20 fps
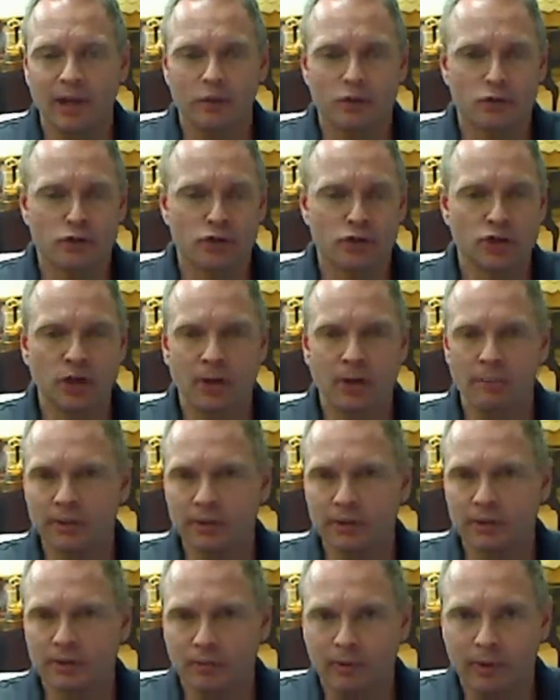you're
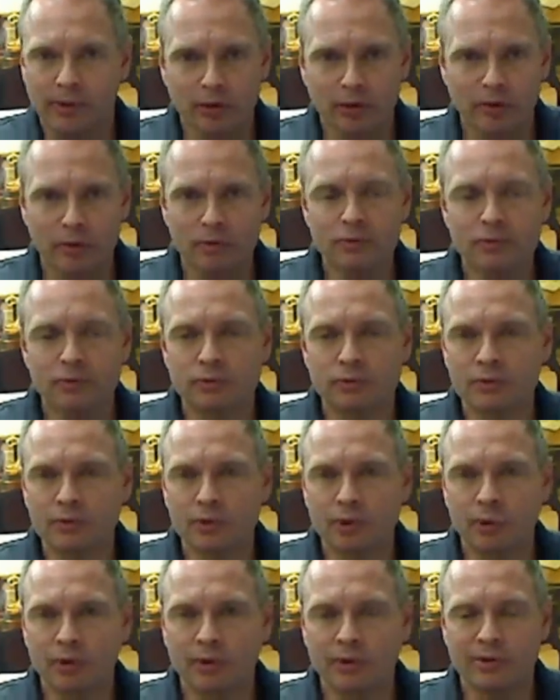shopping in the right grocery
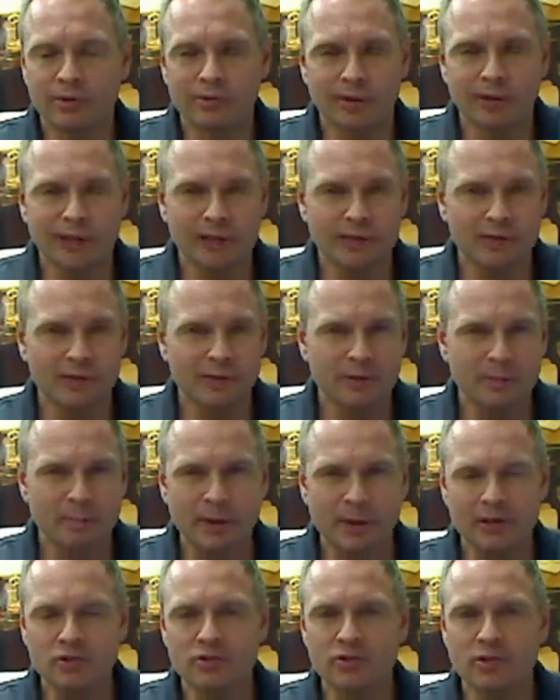store, you're trying to do the
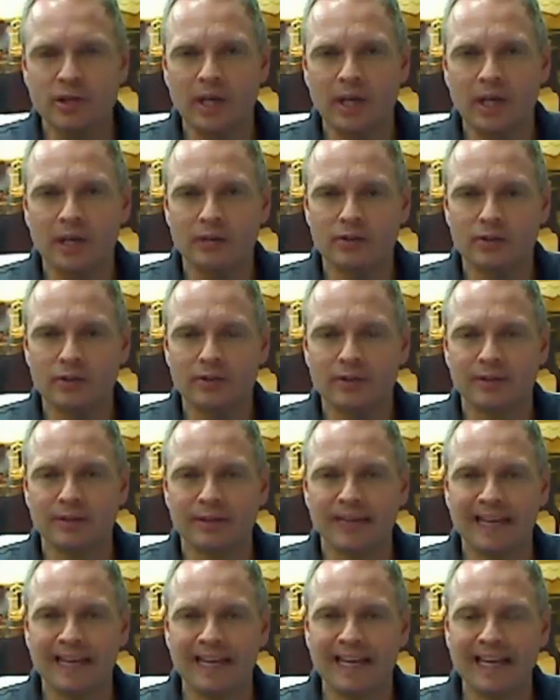best you can to
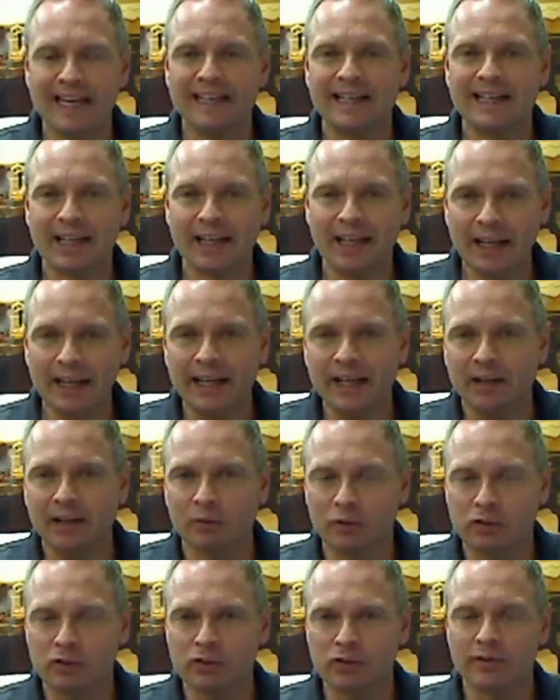eat clean,
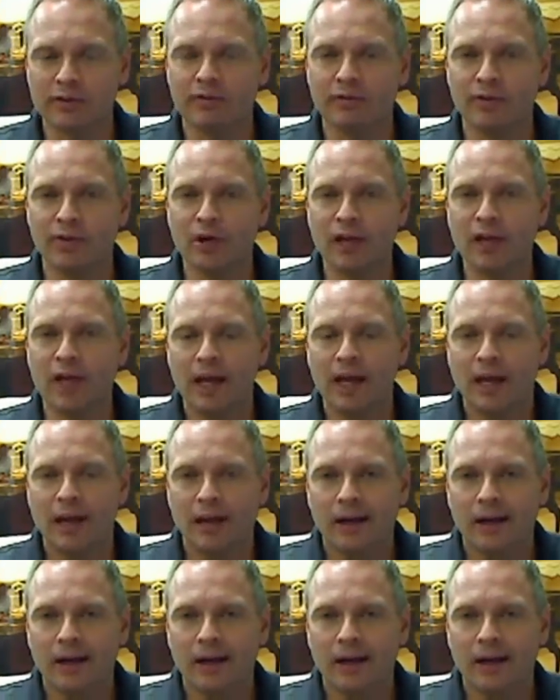which is a very